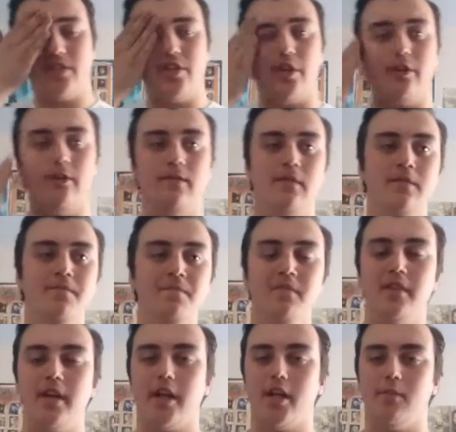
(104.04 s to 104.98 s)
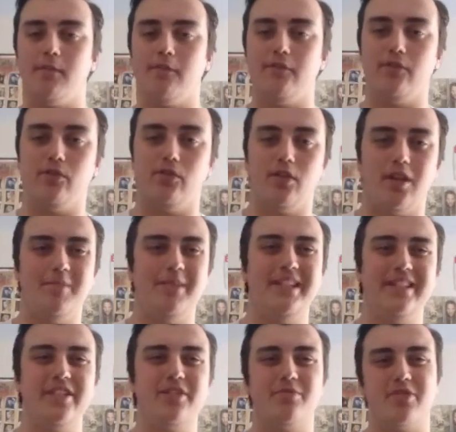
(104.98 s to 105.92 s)
so, at number four, I
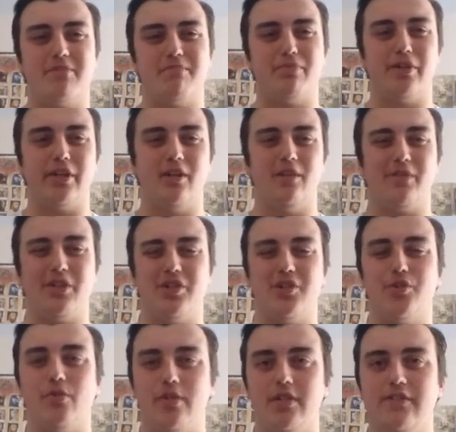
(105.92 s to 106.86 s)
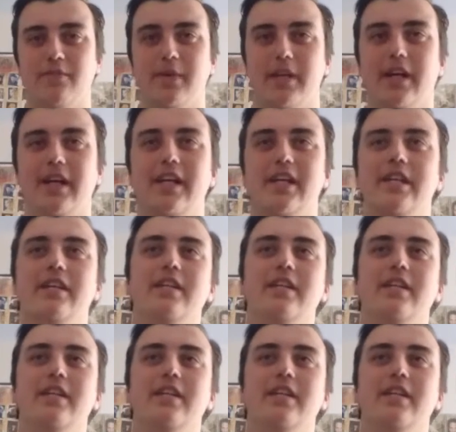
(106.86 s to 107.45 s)
mean, this was a pretty obvious choice for me. I